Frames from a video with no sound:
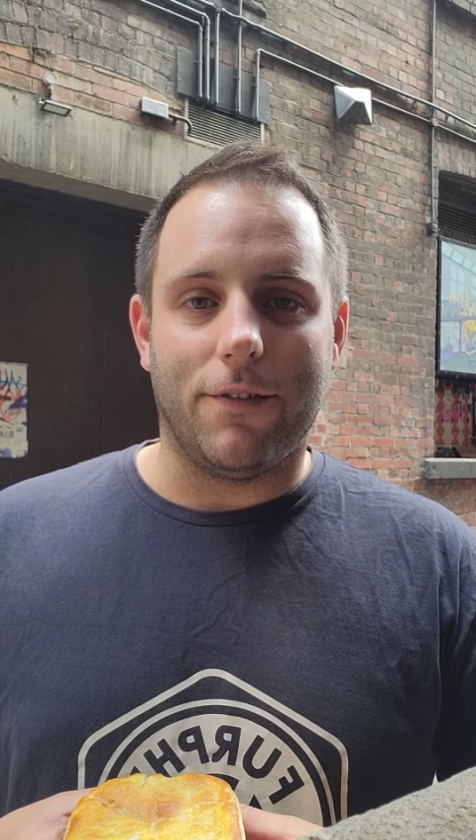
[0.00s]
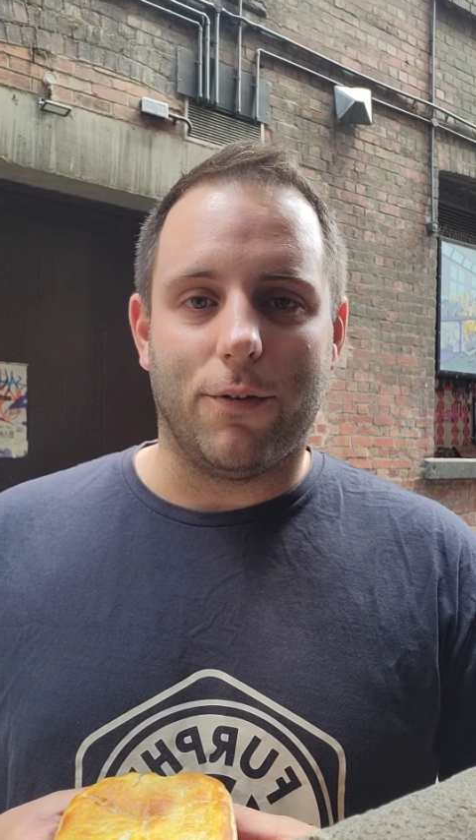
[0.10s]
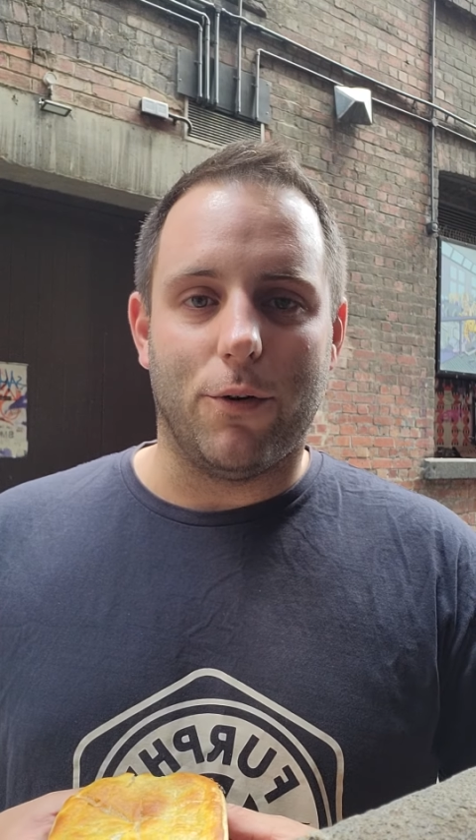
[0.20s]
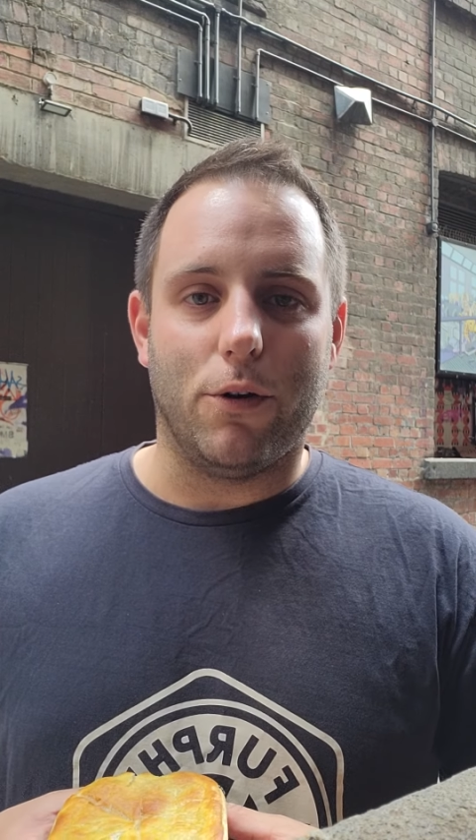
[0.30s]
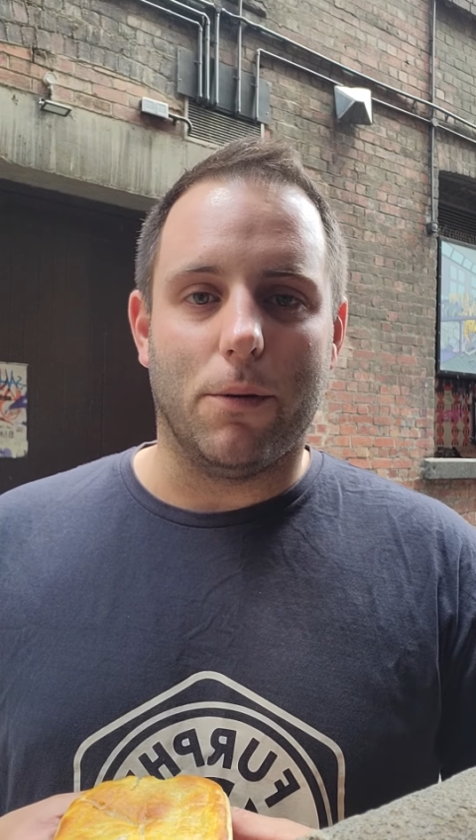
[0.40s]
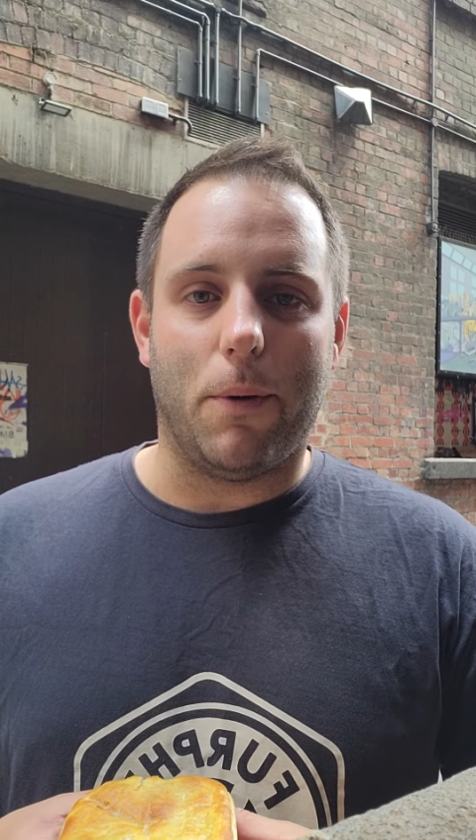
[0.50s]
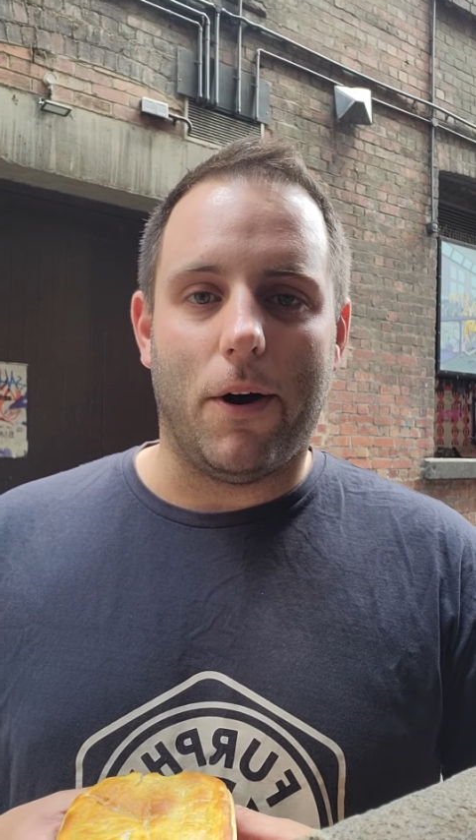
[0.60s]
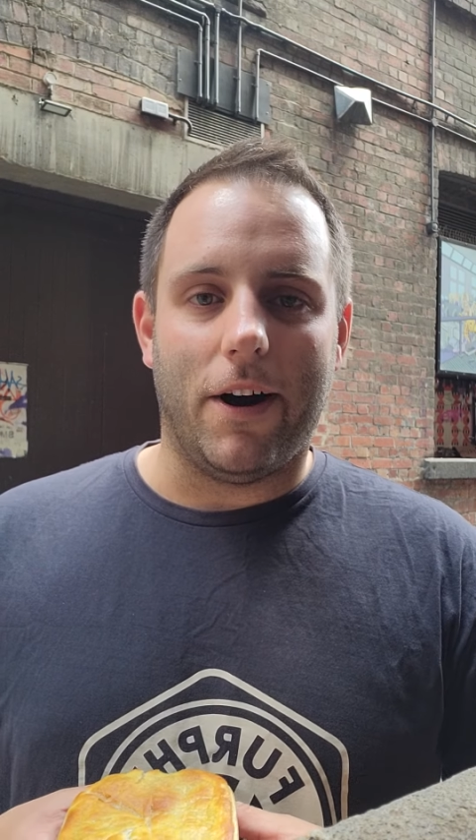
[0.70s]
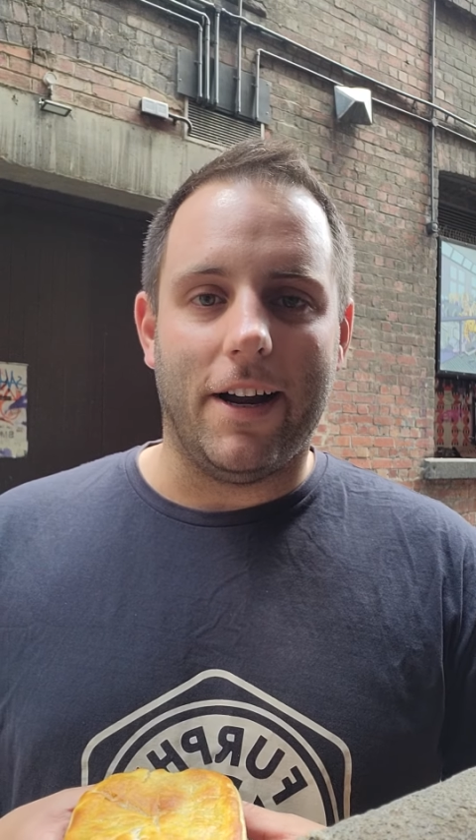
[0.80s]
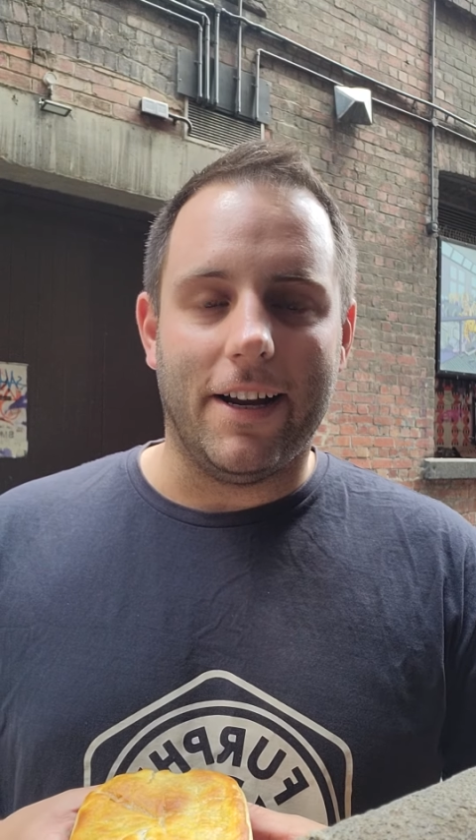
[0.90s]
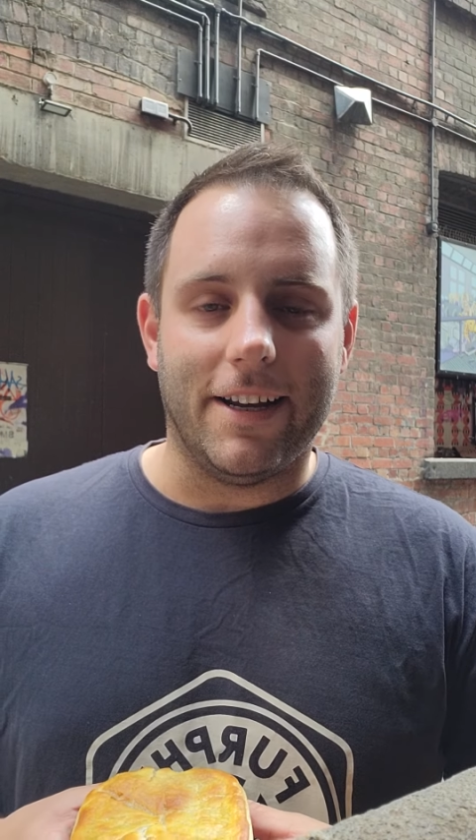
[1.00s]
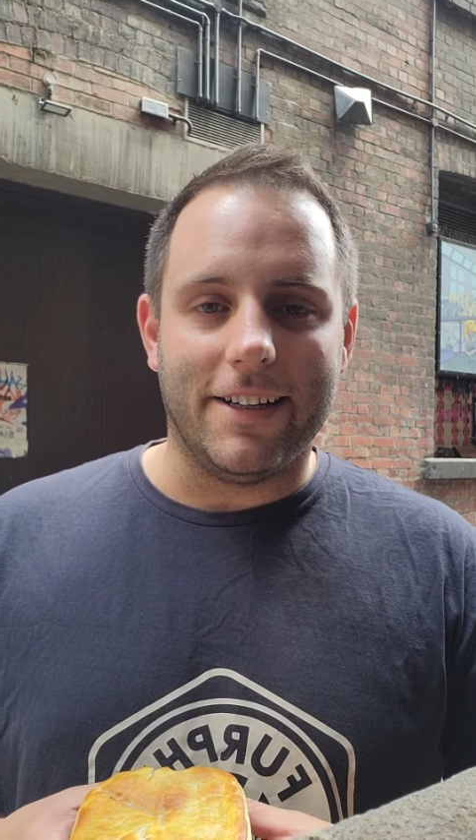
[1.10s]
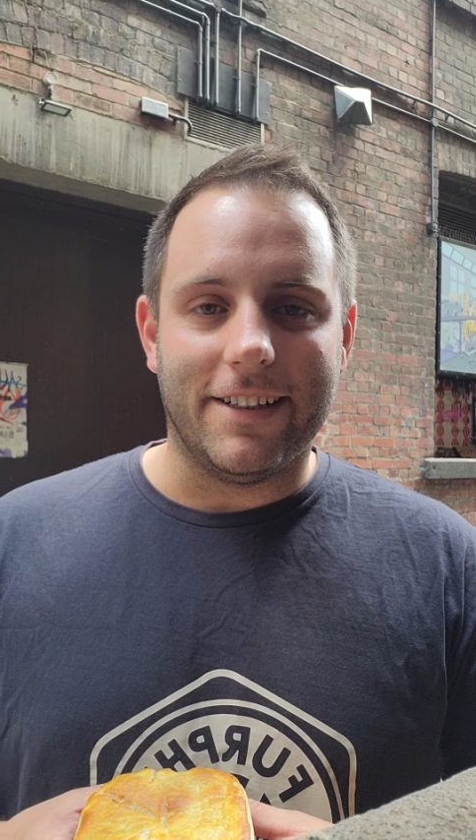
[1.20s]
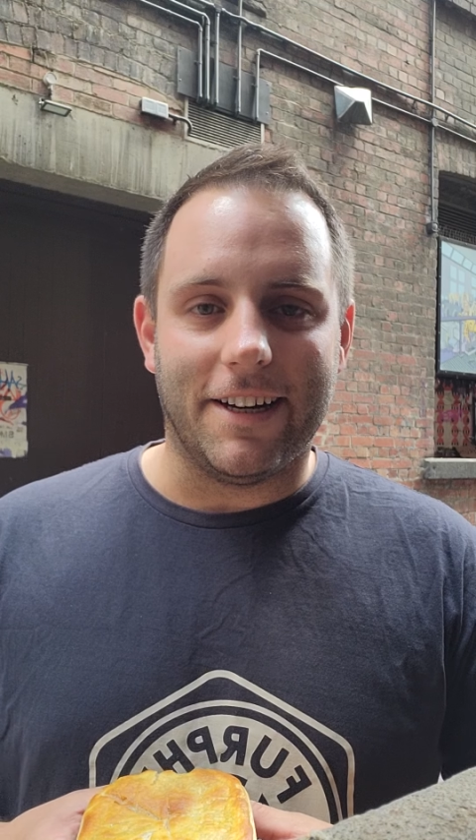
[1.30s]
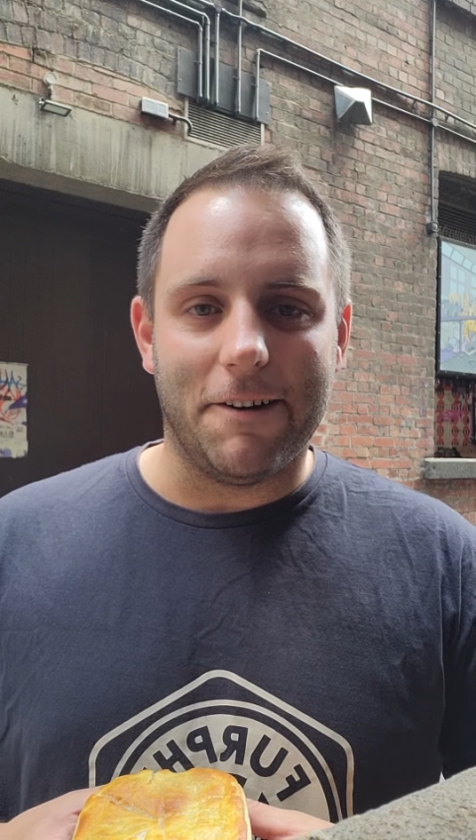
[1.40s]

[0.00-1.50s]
for a pie, and